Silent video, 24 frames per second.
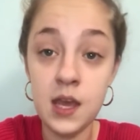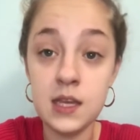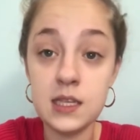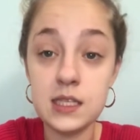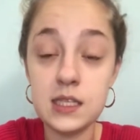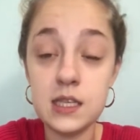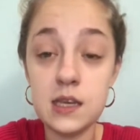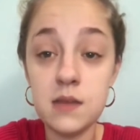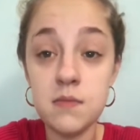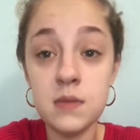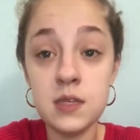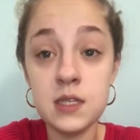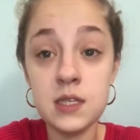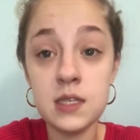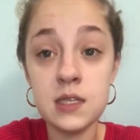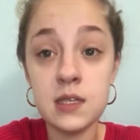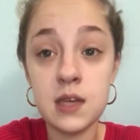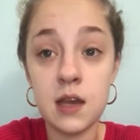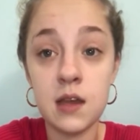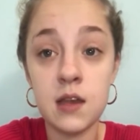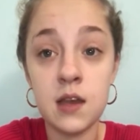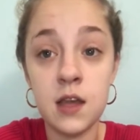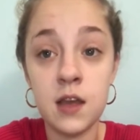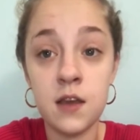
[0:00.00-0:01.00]
See Mrs.
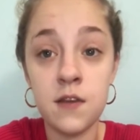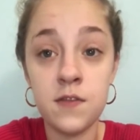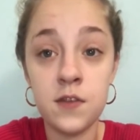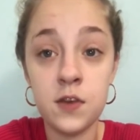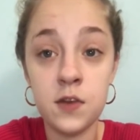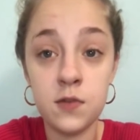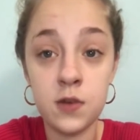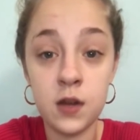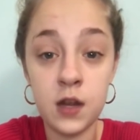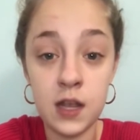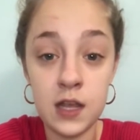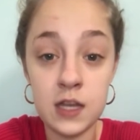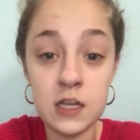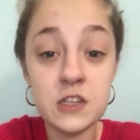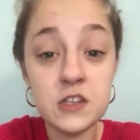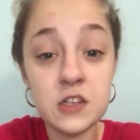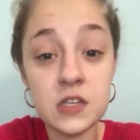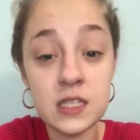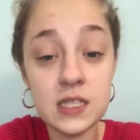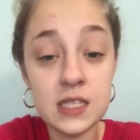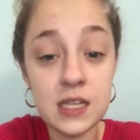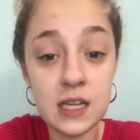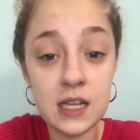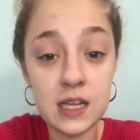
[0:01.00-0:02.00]
Cutney if you are
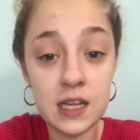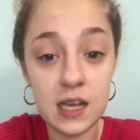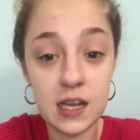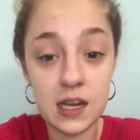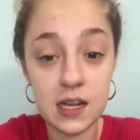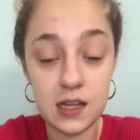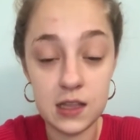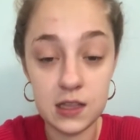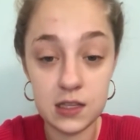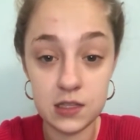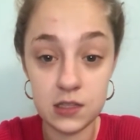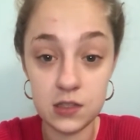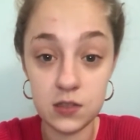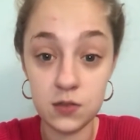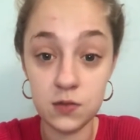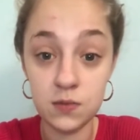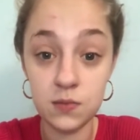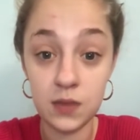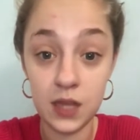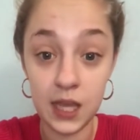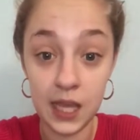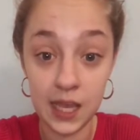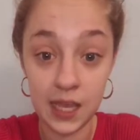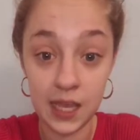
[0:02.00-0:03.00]
interested in getting the Zoom